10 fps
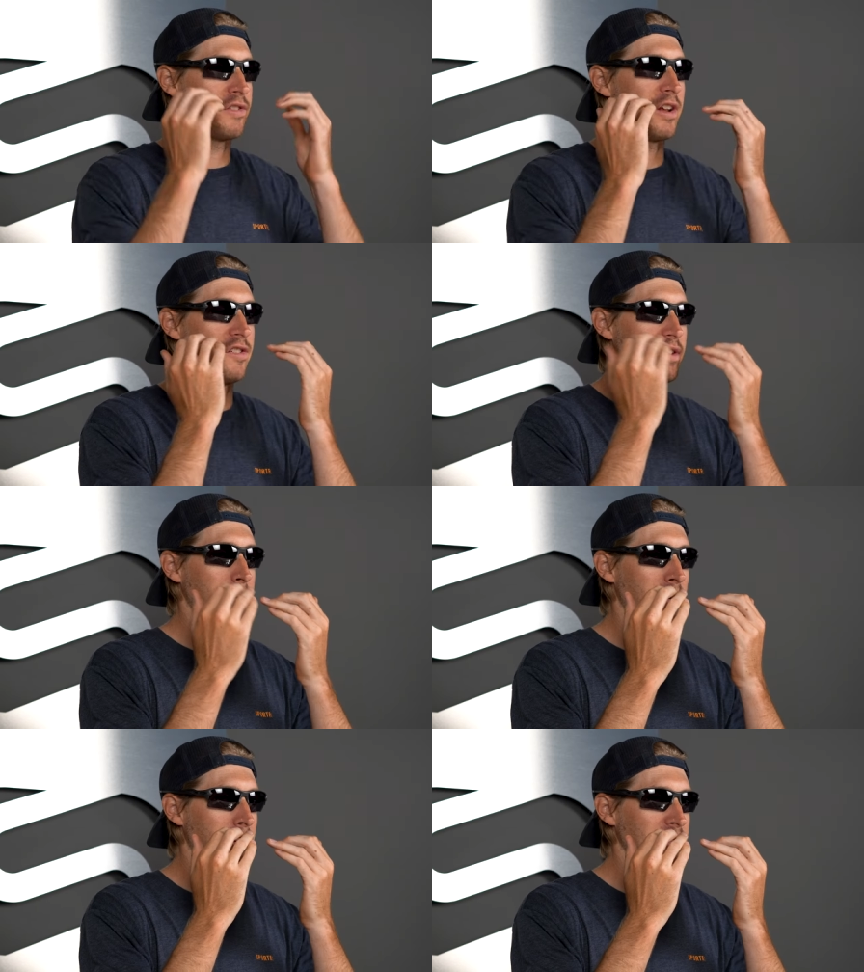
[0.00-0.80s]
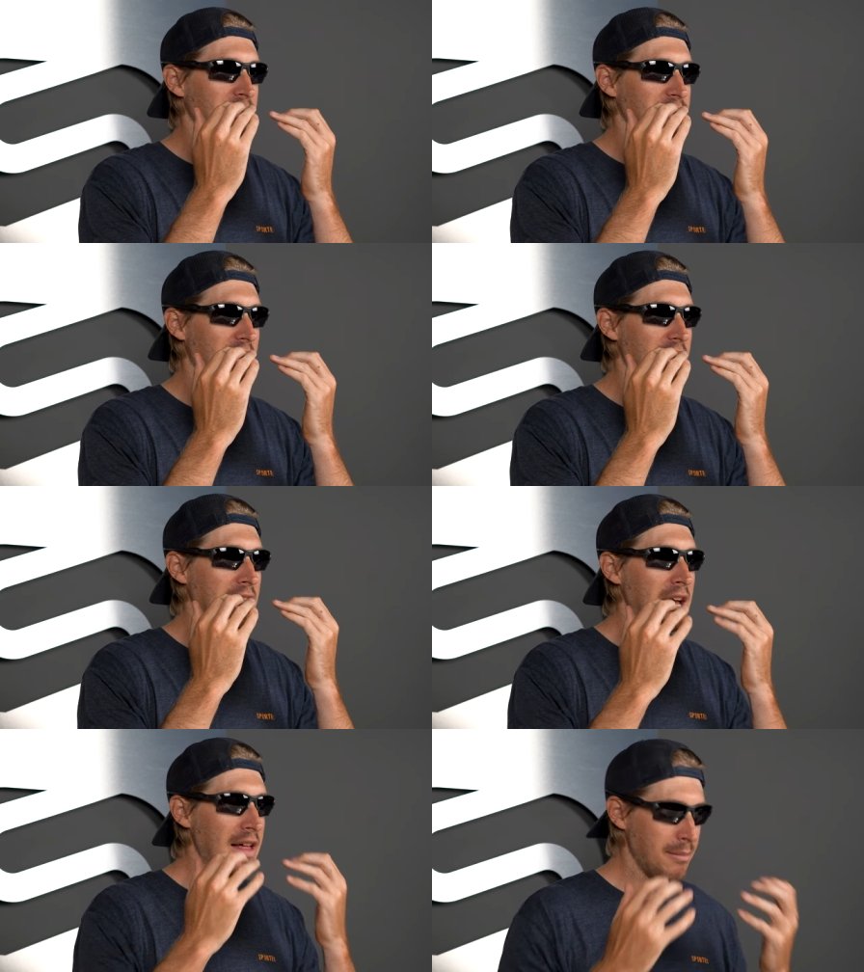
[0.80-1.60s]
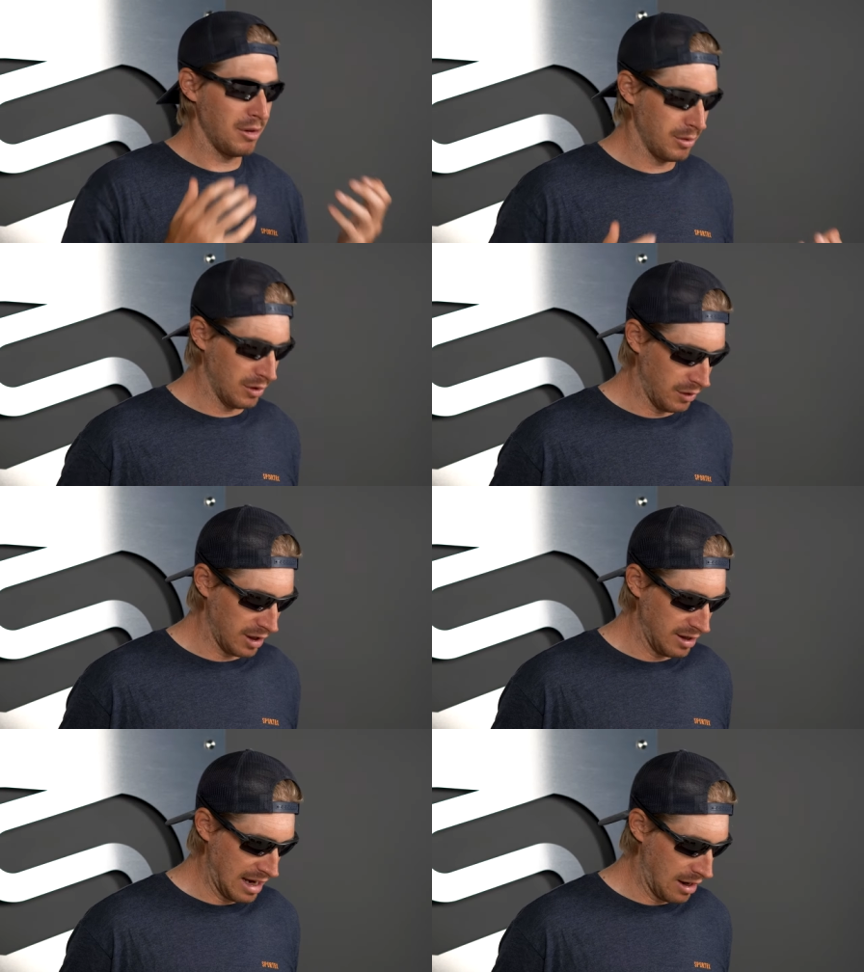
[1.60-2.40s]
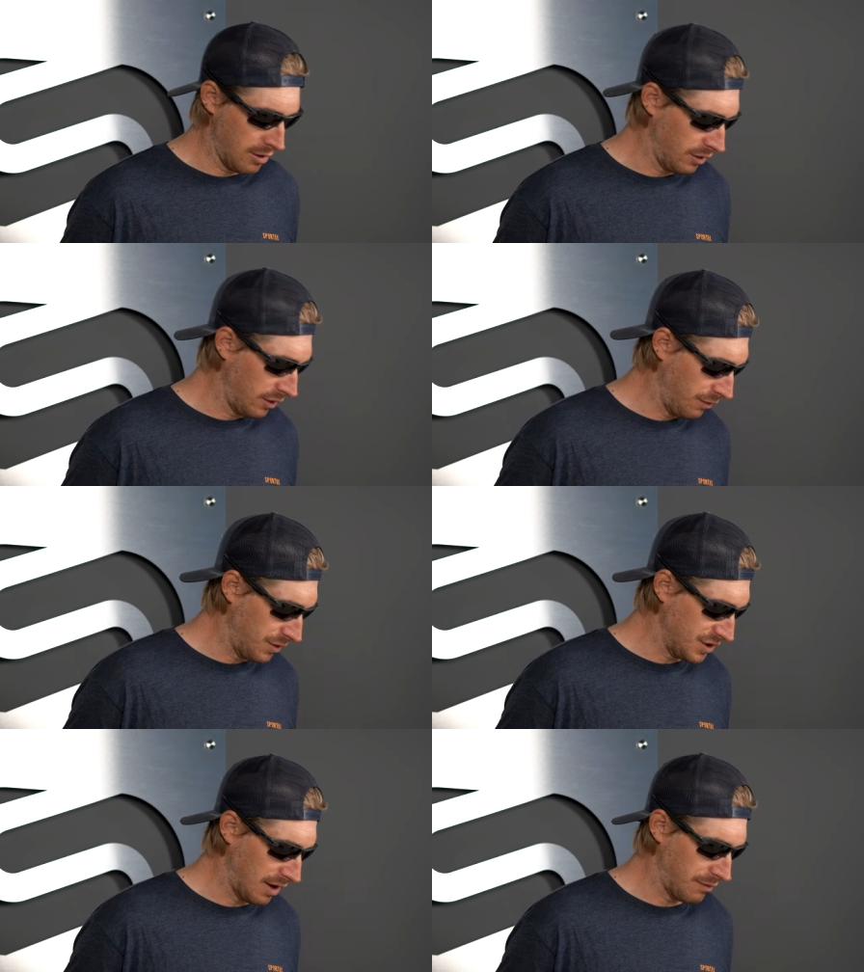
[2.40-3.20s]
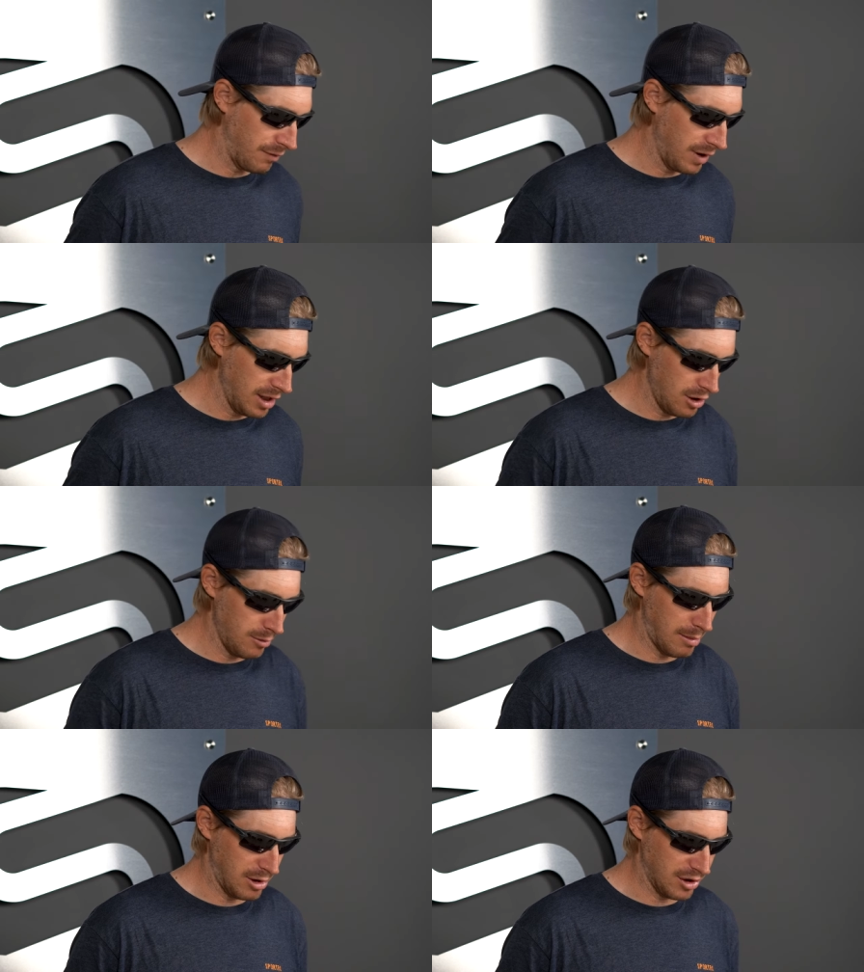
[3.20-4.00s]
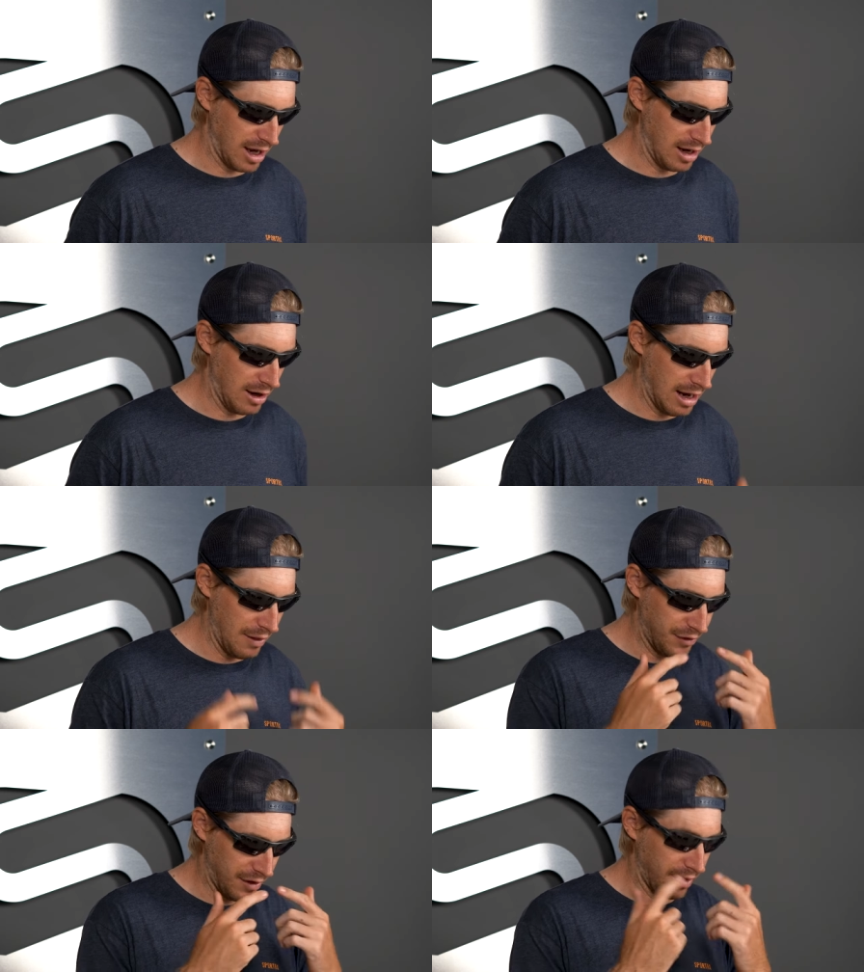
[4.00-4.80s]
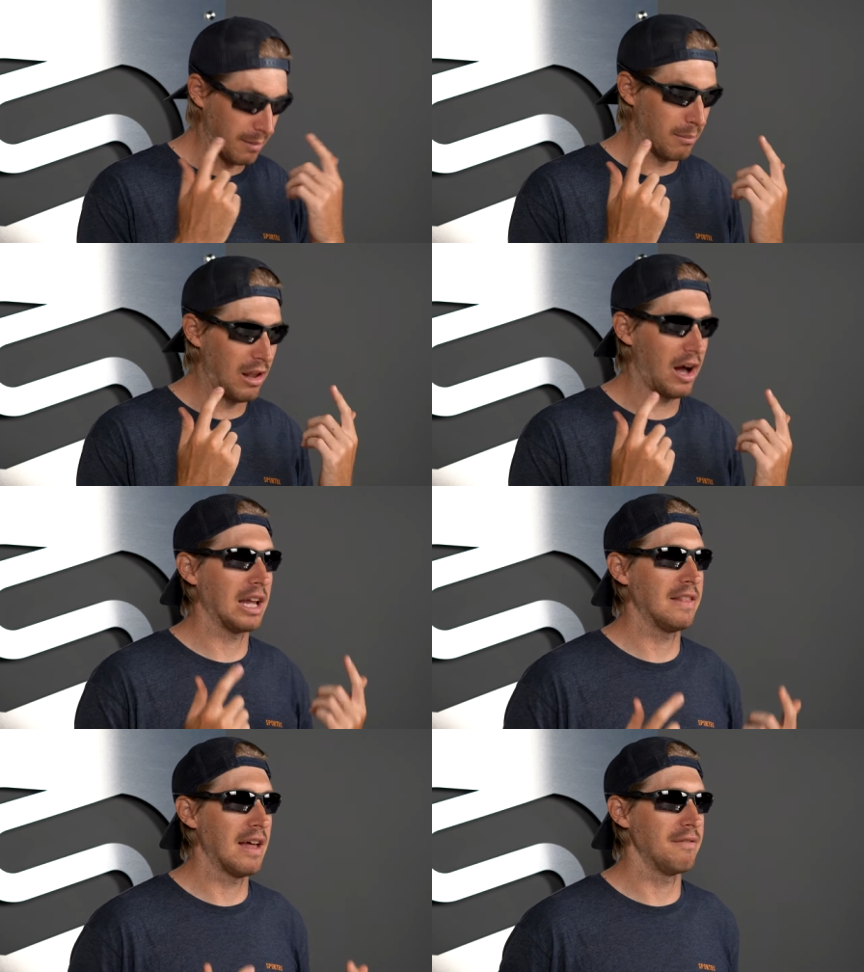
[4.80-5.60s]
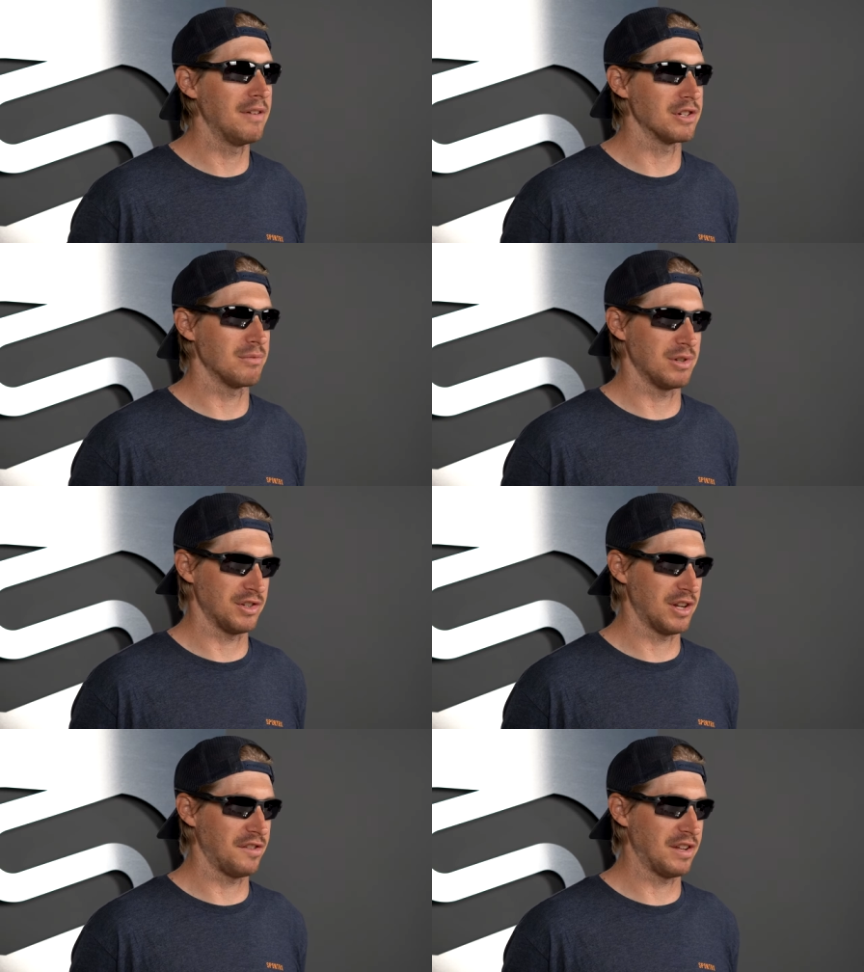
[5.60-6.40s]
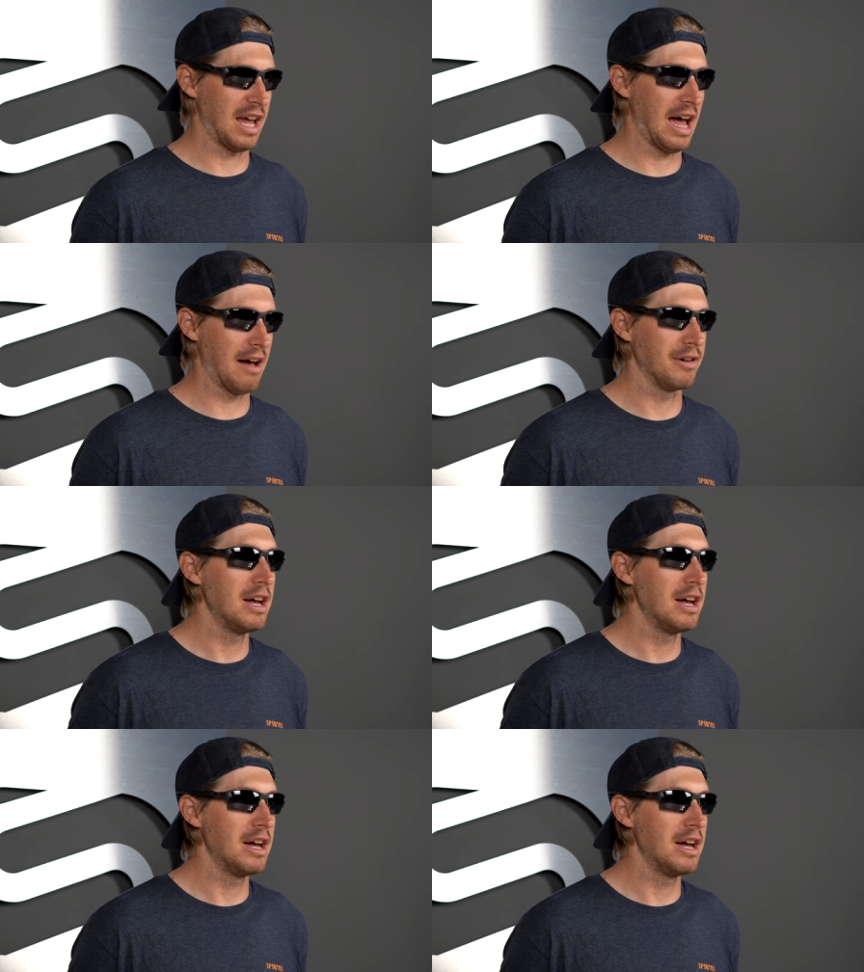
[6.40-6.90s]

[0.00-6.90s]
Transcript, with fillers: this nice semi-rimless design. That means when you're looking down, looking for stuff in front of you, maybe you're tying a knot, there's nothing blocking that vision, which is nice to have.